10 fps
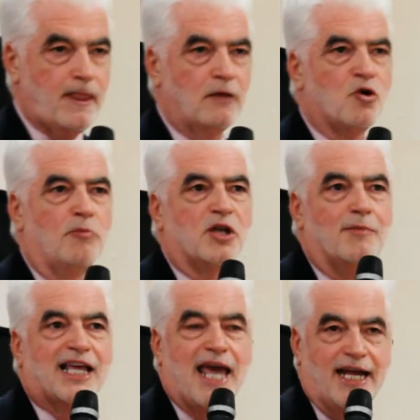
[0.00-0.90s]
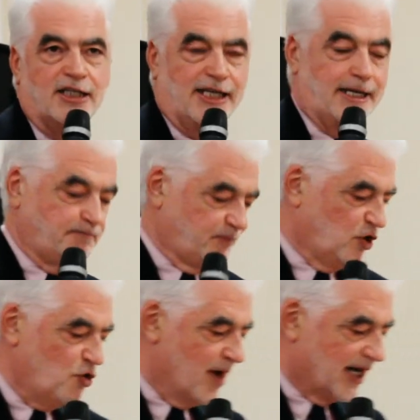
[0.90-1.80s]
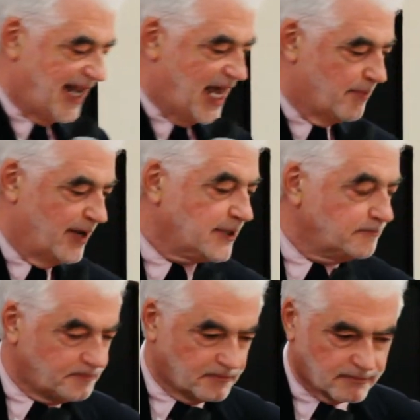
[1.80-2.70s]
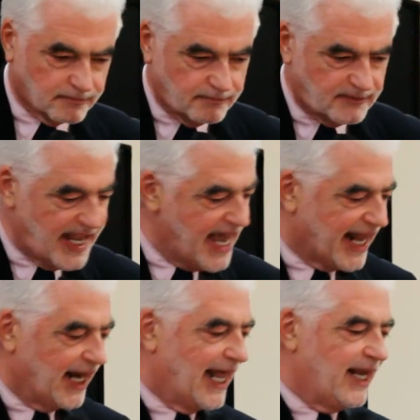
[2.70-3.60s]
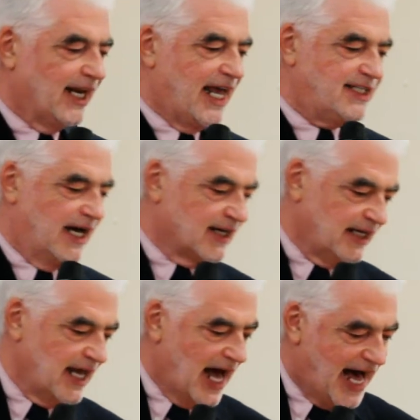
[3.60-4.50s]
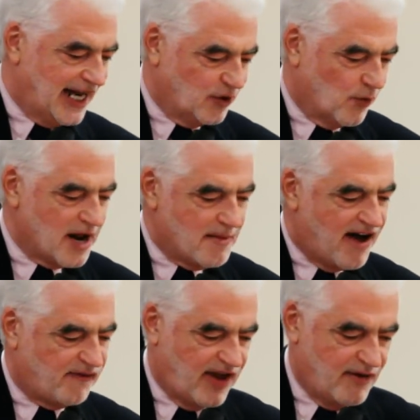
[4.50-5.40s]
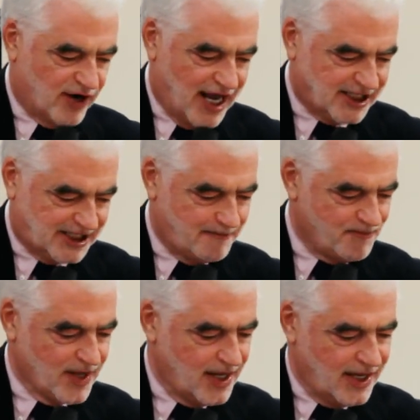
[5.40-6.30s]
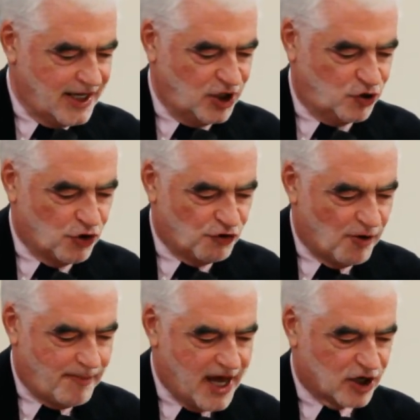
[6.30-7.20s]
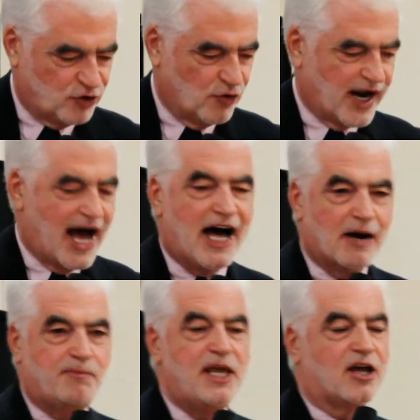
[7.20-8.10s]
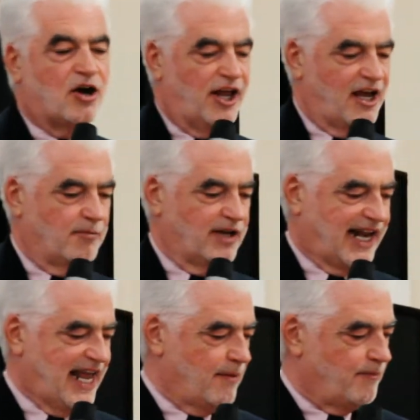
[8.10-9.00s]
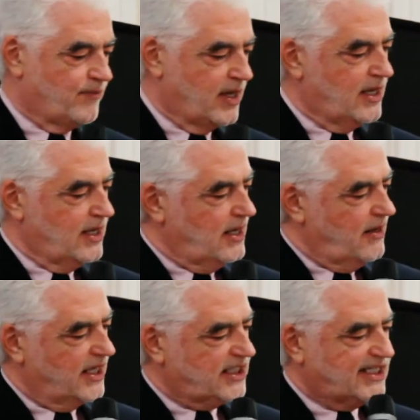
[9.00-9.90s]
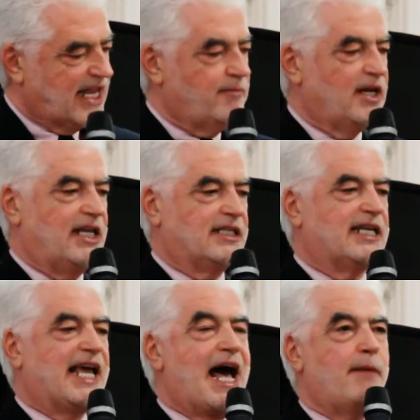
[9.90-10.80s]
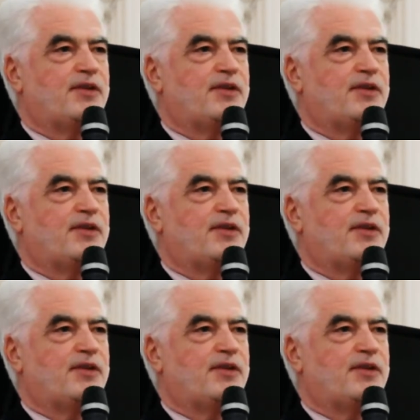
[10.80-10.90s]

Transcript: Compton Mackenzie, Hugh MacDiarmid, Eric Linklater, and one of my favourites, Don Roberto or R.B. Cunningham Graham. This is him in his gap